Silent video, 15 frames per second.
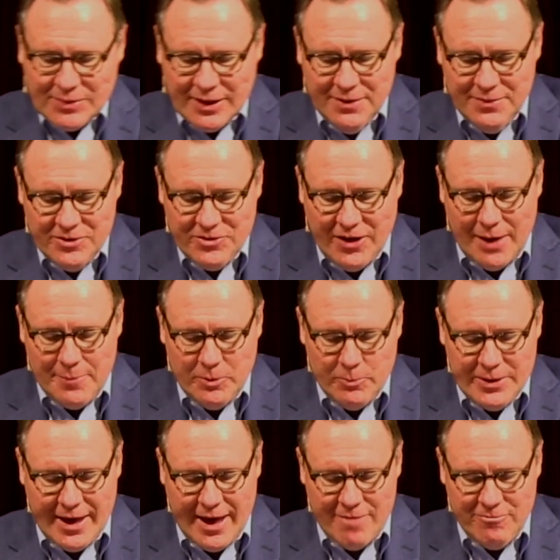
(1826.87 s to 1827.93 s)
in the time that
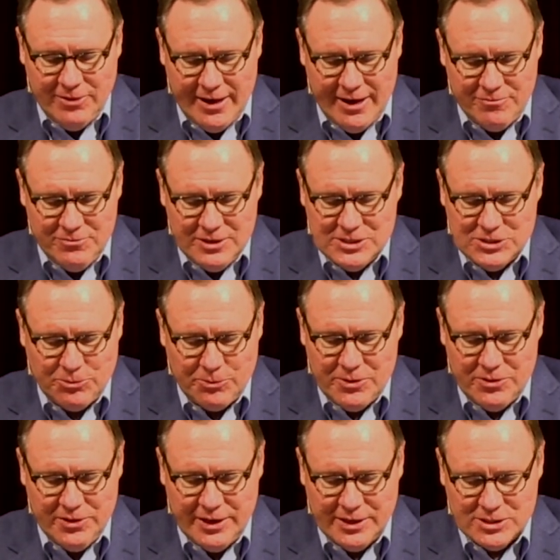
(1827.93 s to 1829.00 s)
we have left these three
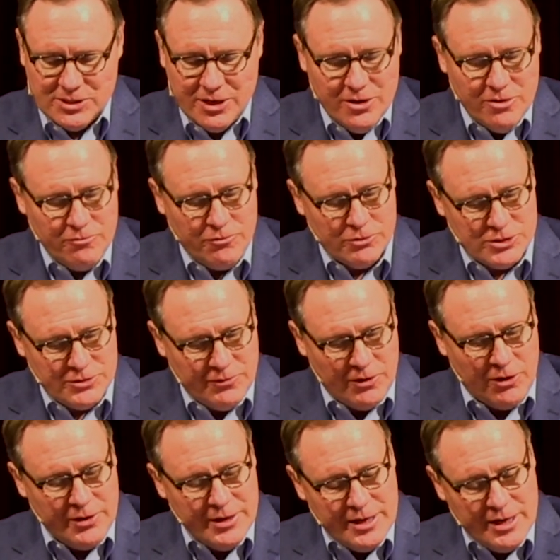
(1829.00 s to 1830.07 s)
things. First of
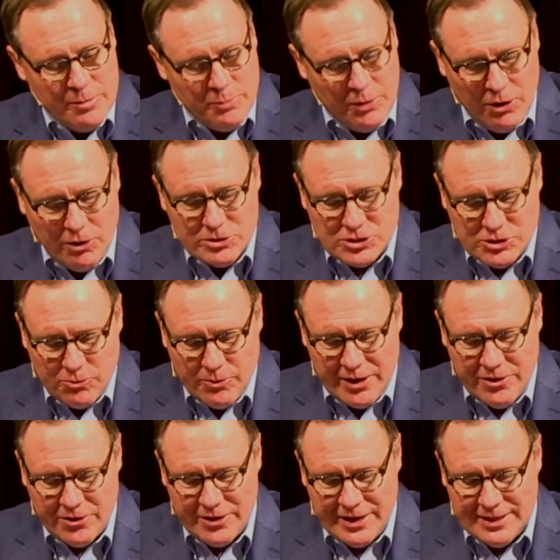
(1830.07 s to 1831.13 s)
all, in Paul's
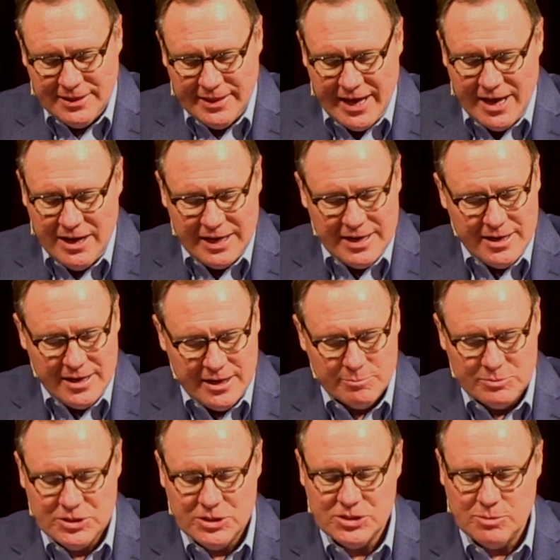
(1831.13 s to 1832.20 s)
surrender, it led in
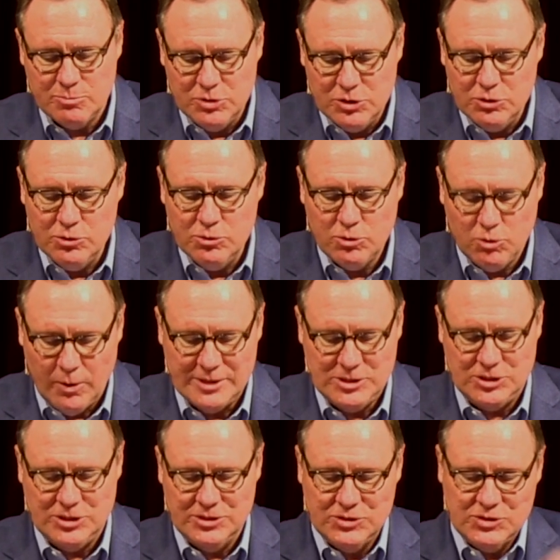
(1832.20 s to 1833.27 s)
him to some new
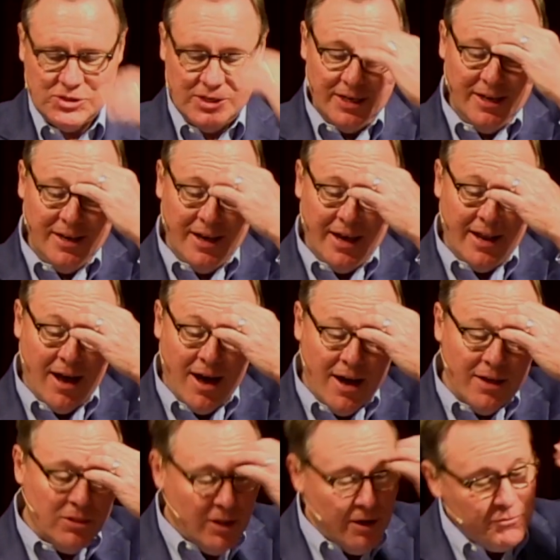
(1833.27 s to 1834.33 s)
questions. And
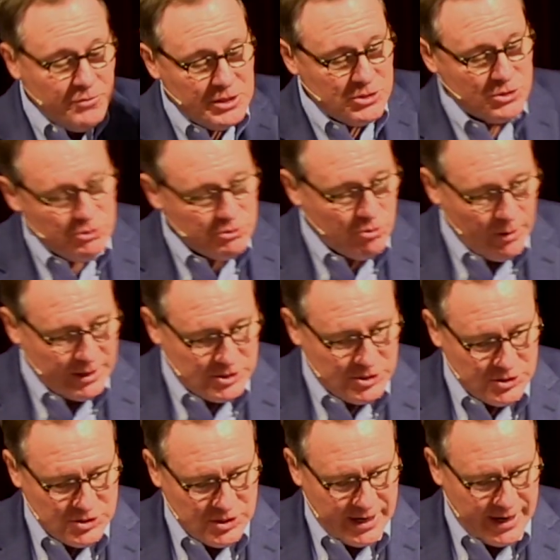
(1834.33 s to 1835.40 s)
I love these two
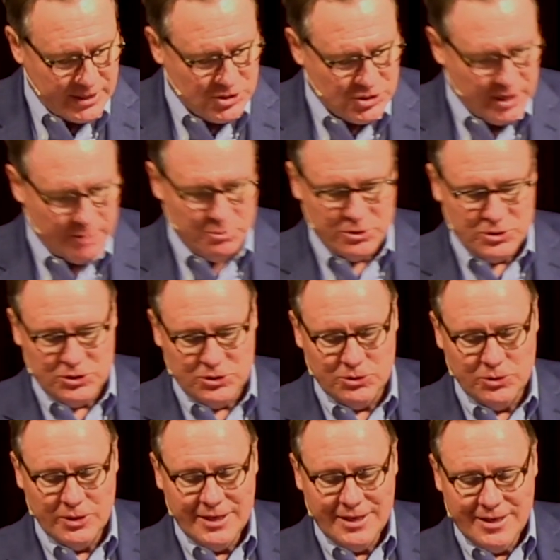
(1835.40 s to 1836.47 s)
questions in Acts chapter
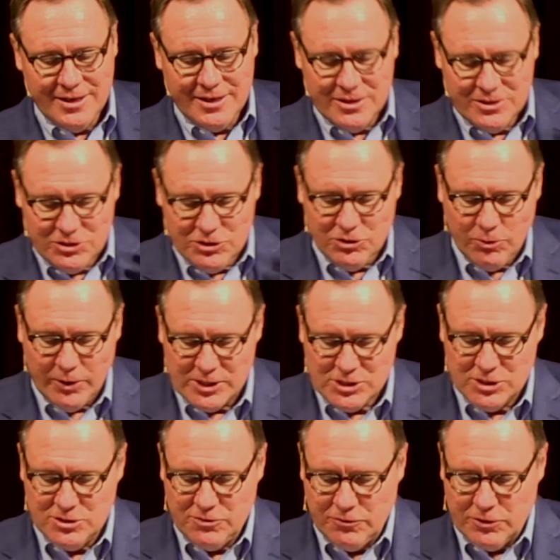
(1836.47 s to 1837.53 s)
2. Two
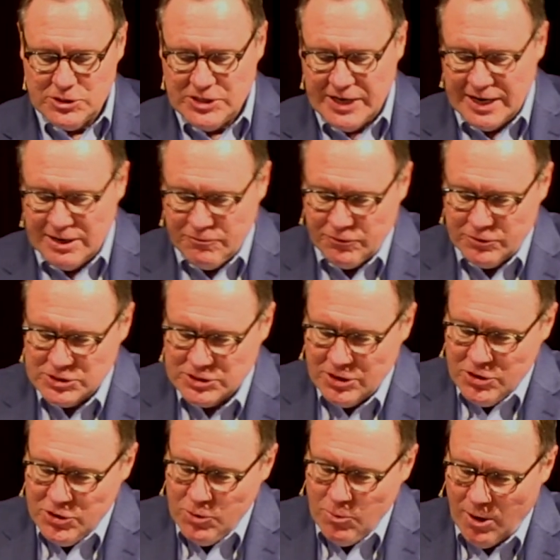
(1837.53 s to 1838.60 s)
questions, verse 8, first,
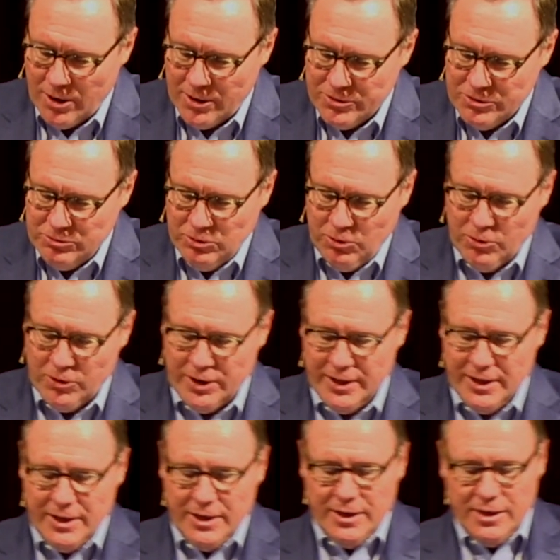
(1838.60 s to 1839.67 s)
who are you, Lord?
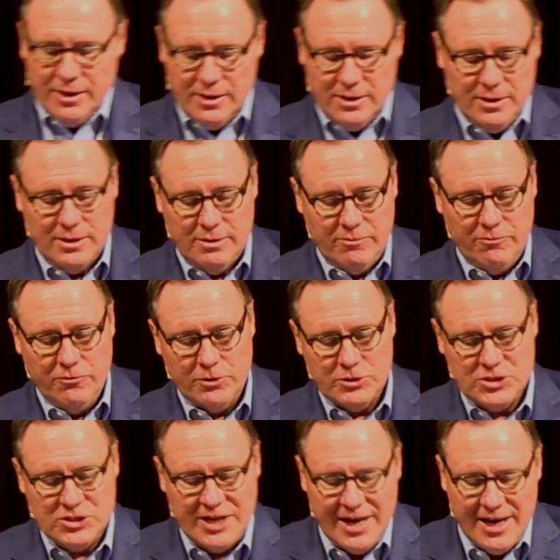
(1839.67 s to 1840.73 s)

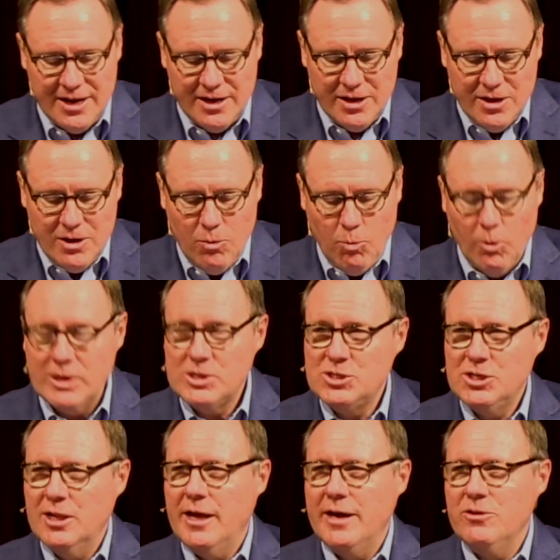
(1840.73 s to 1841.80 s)
Verse 10, what
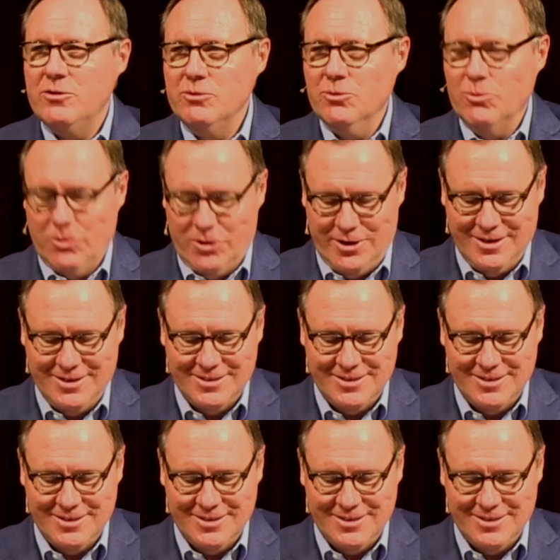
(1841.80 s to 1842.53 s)
shall I do, Lord?